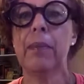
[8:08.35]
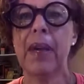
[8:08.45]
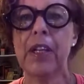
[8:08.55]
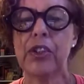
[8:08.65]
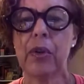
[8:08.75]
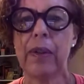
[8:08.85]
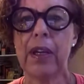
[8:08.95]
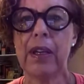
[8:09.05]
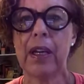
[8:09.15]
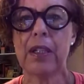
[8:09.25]
and make sure
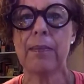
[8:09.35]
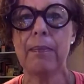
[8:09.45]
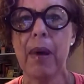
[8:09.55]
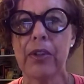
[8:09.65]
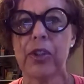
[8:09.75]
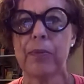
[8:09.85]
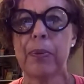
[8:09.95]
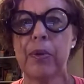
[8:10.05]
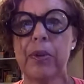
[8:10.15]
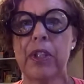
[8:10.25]
they get as much
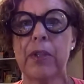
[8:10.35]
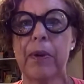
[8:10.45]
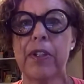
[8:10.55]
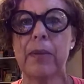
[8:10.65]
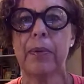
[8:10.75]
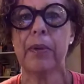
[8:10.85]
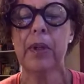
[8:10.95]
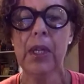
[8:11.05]
support as possible.